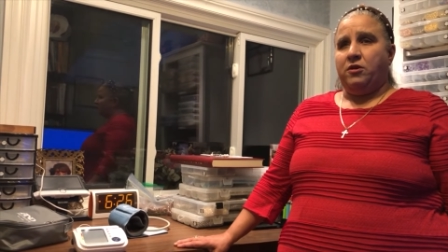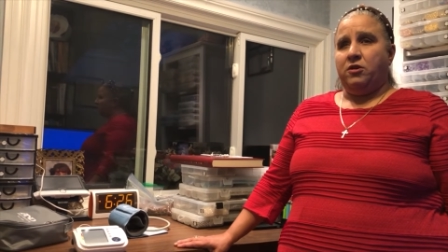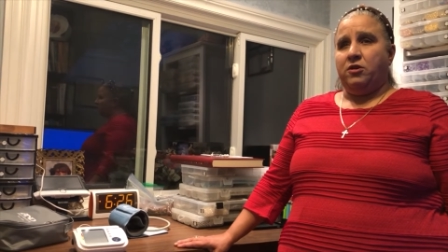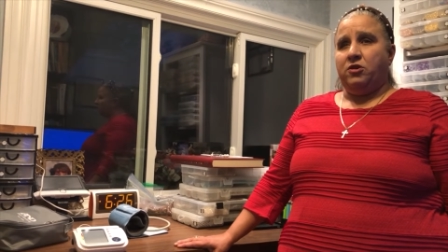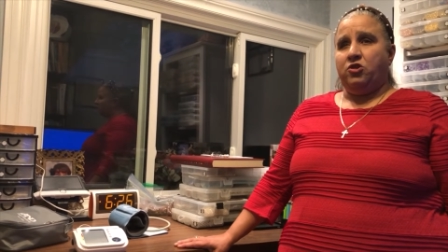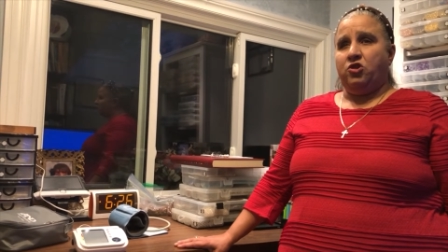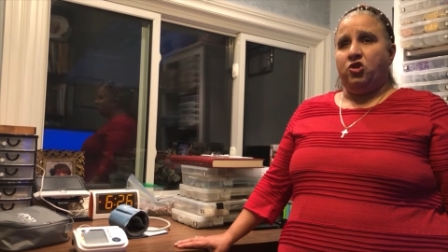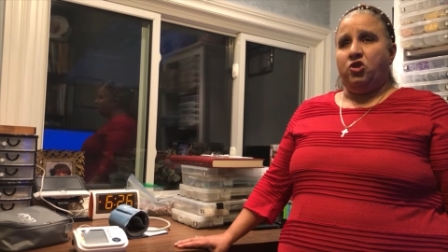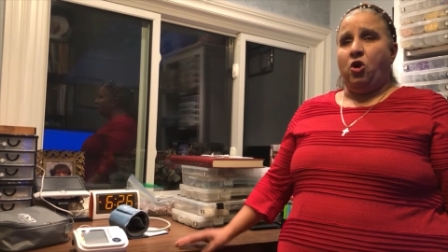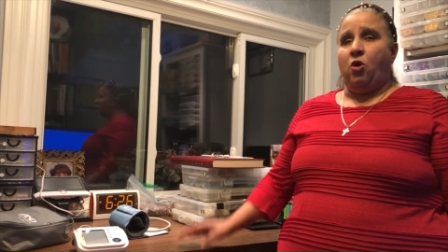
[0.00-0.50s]

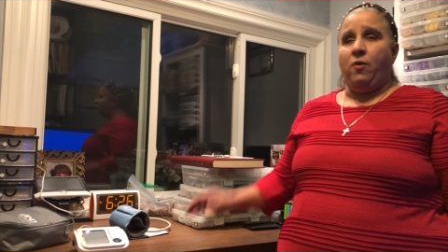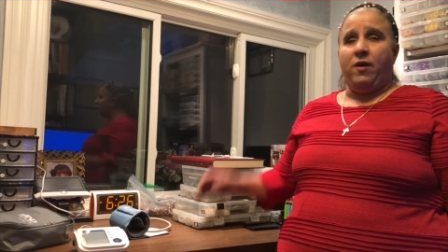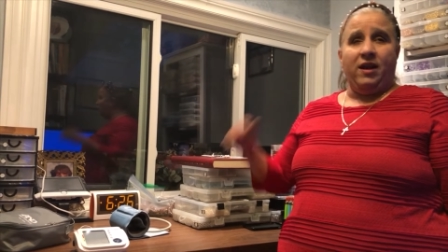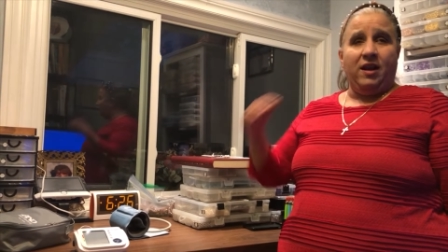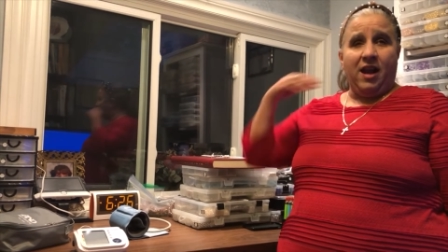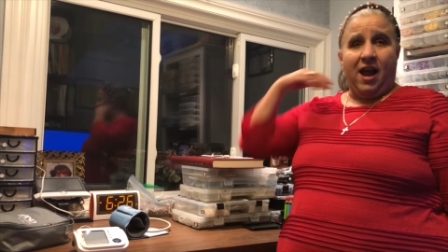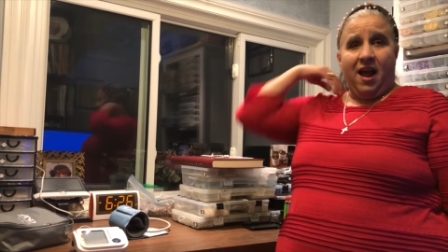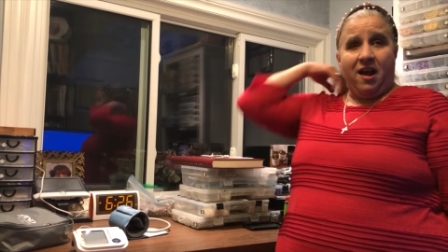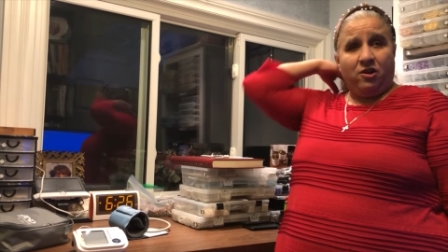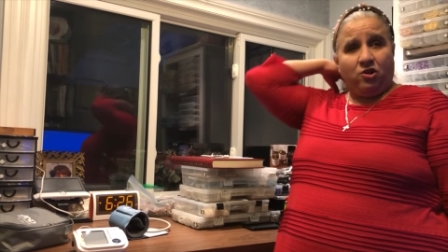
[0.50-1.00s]
So
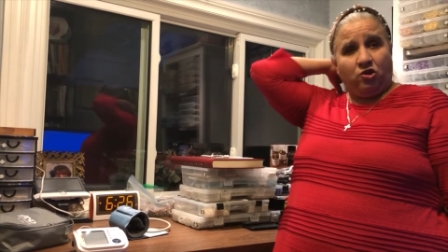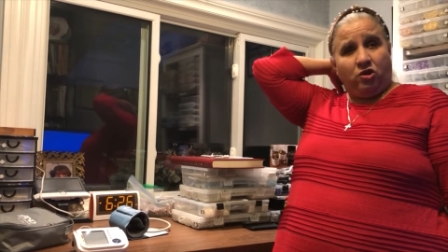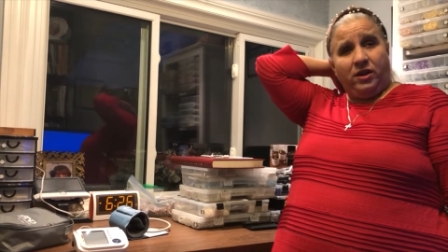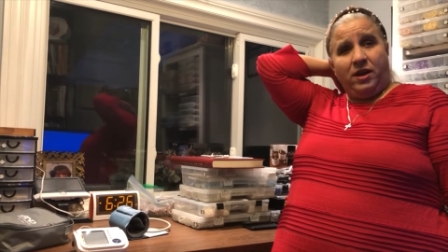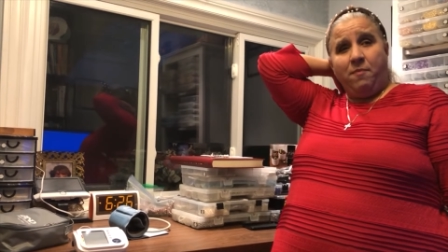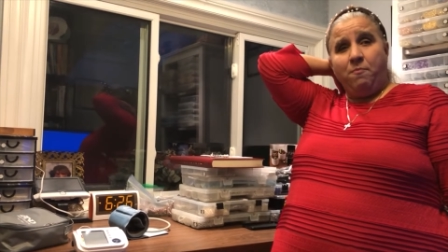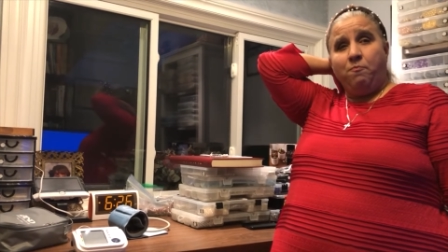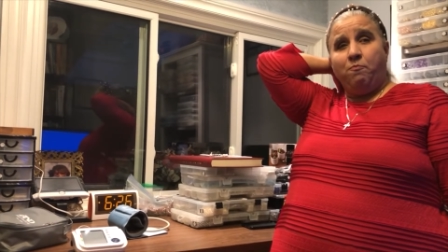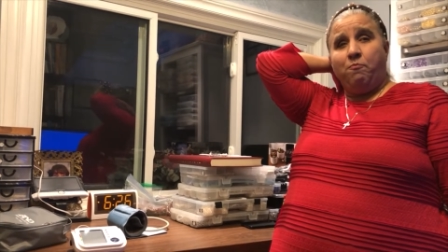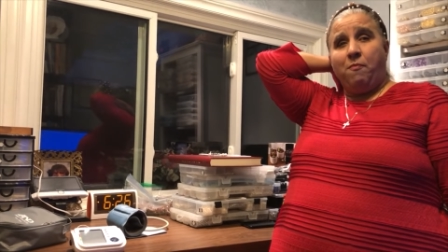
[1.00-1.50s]
it
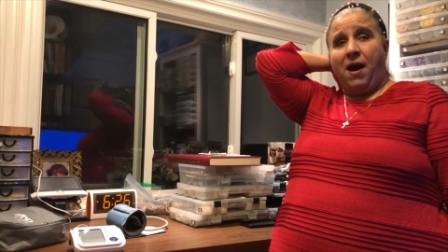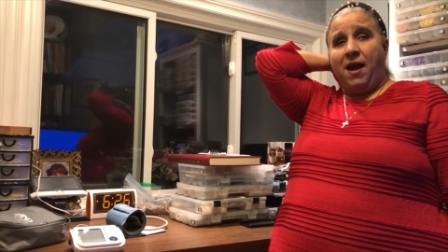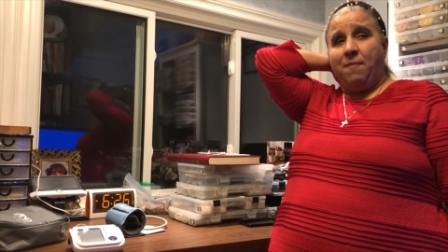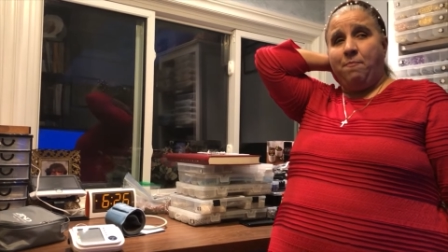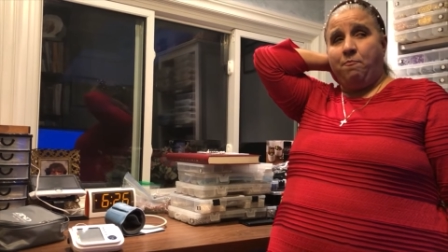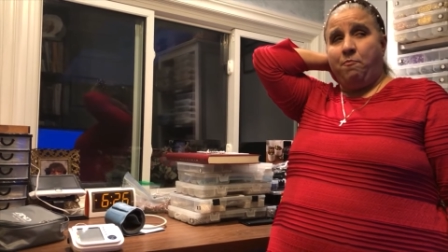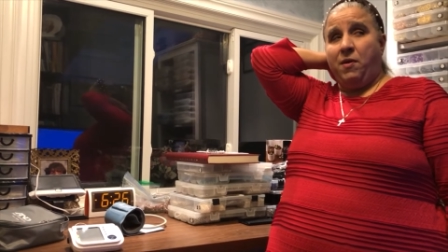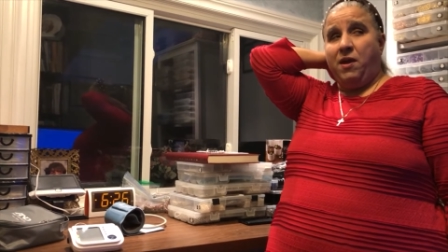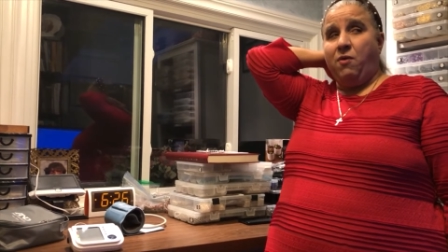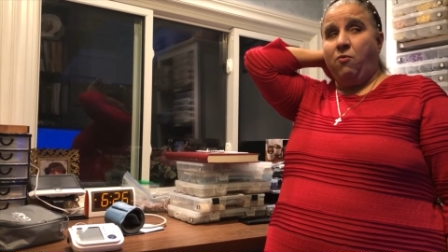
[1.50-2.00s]
actually
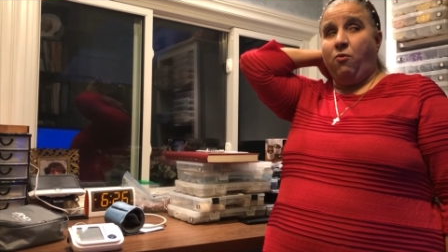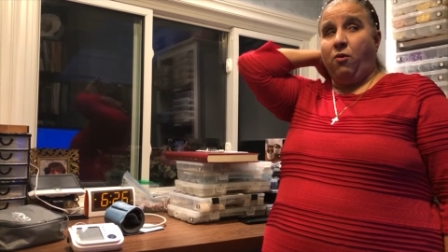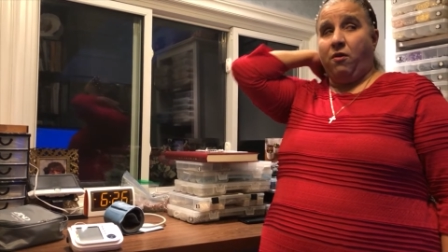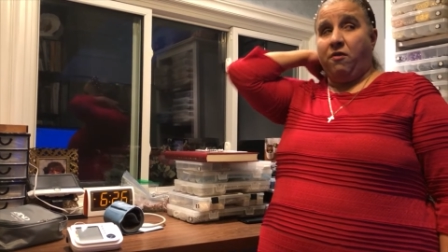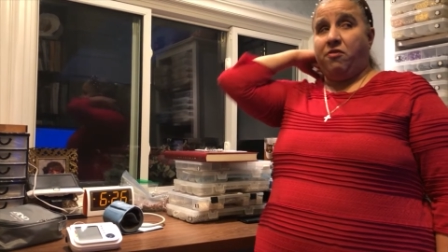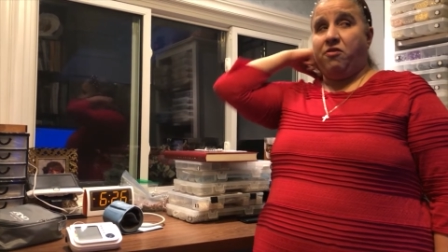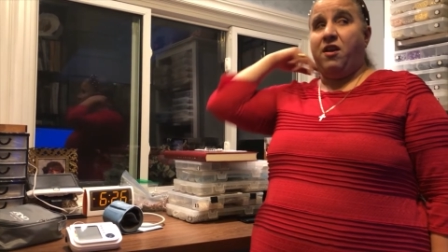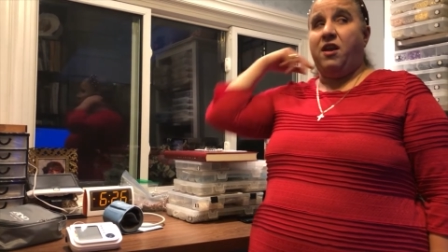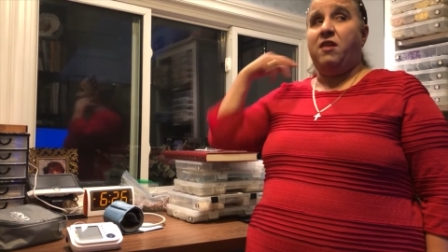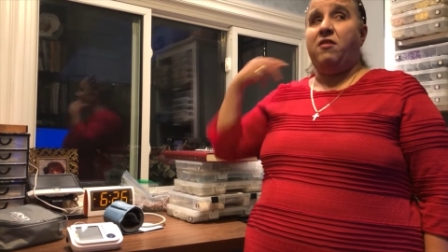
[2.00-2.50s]
might be
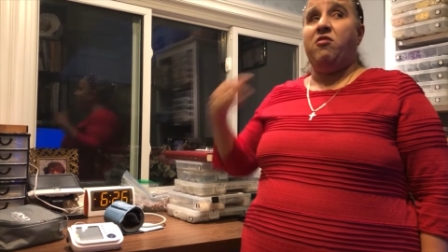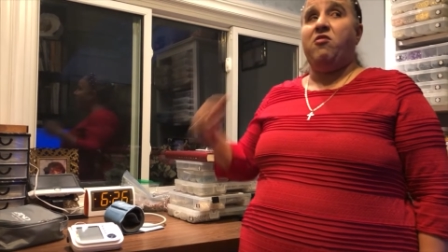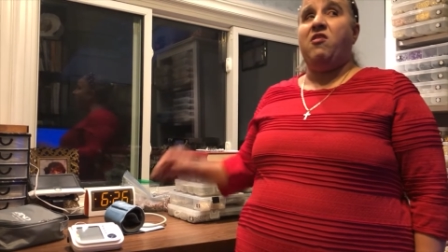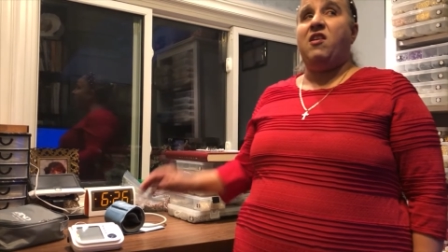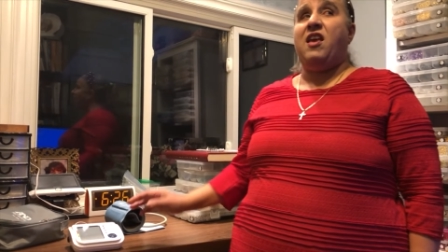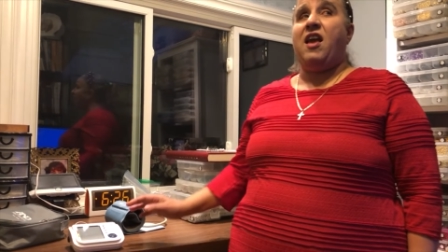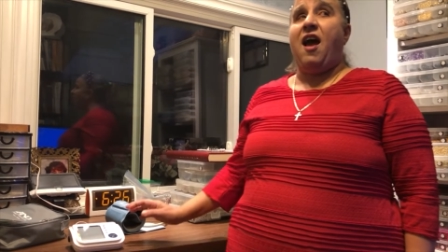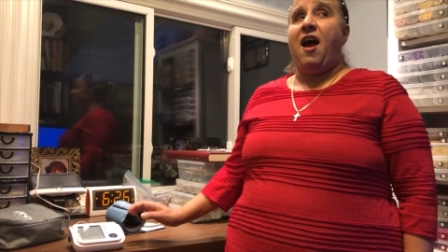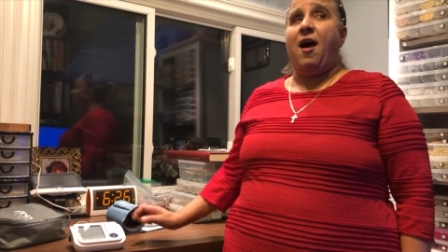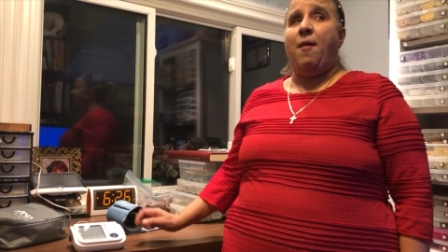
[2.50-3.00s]
worth it.
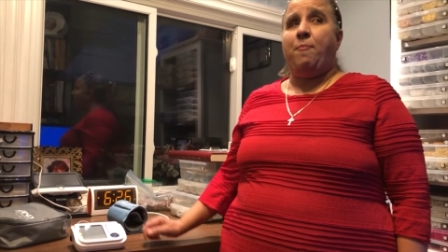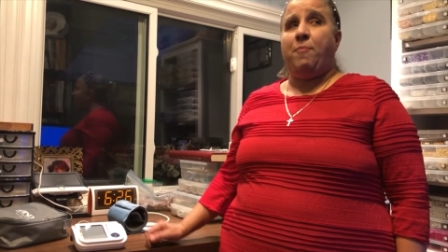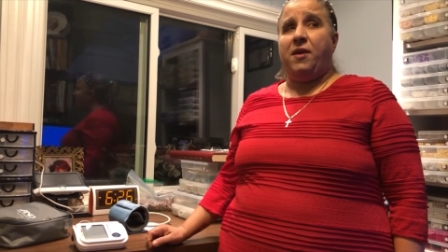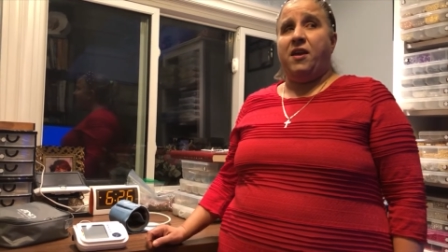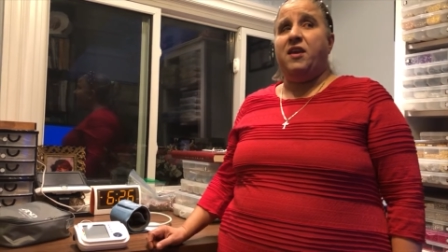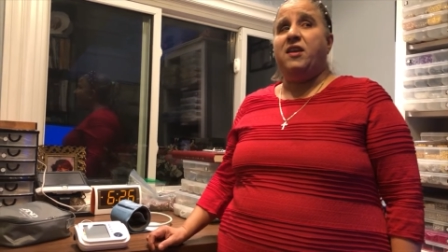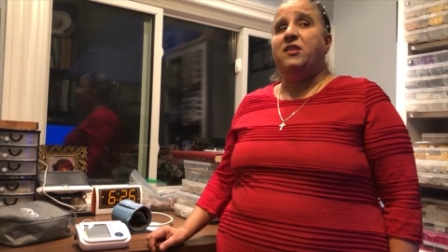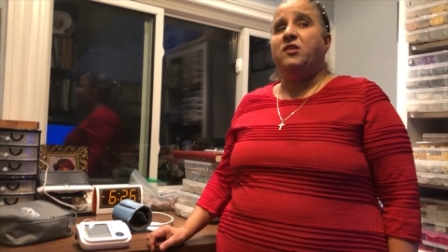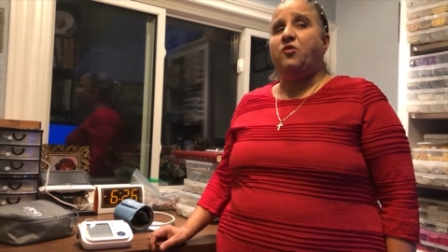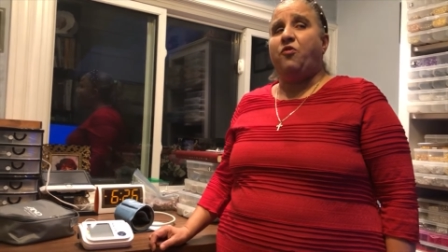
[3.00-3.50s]
The app
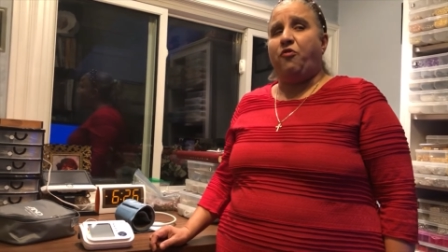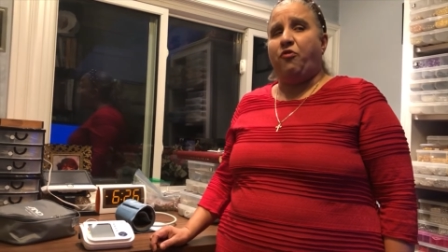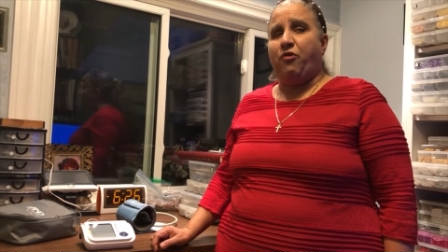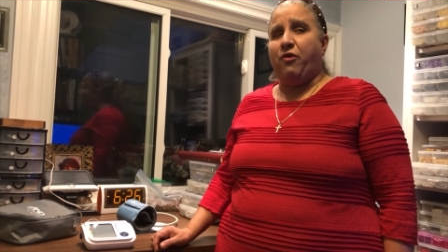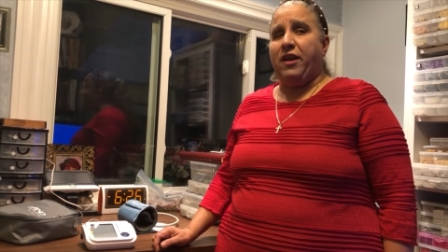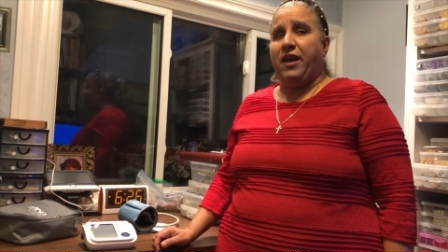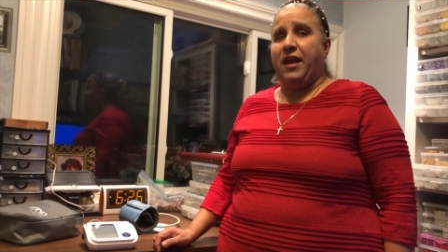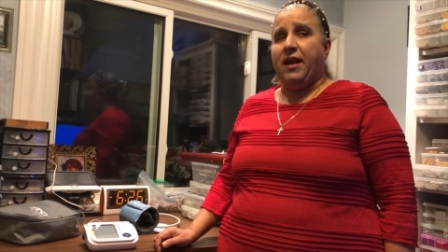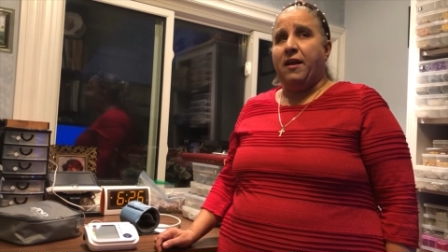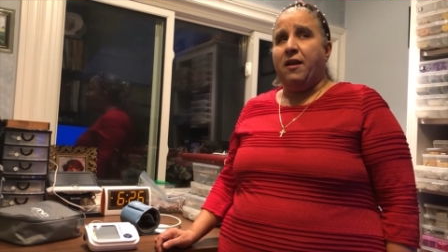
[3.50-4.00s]
is
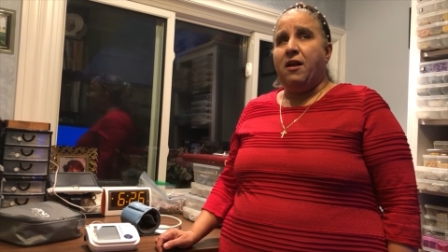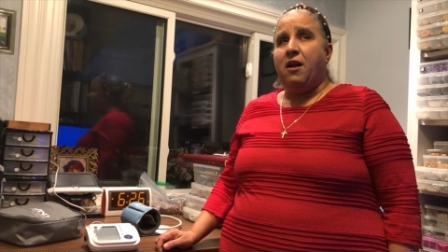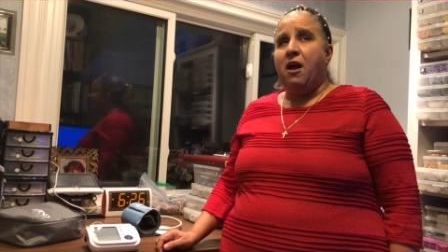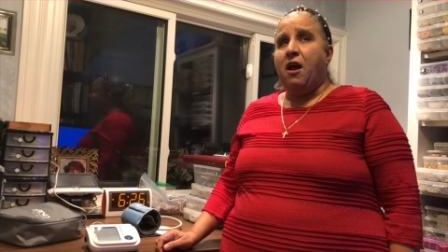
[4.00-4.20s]
free.